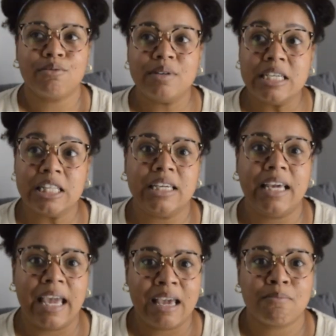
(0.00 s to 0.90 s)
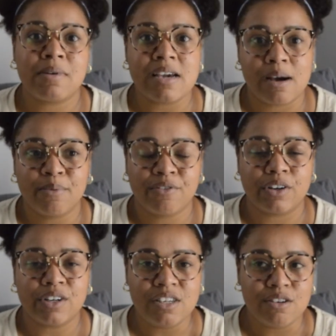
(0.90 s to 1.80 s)
really amping up
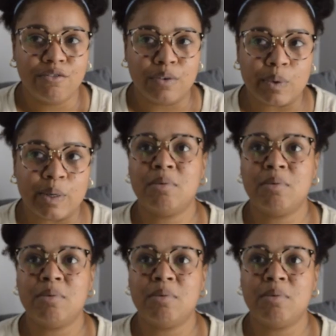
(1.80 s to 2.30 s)
for Q4.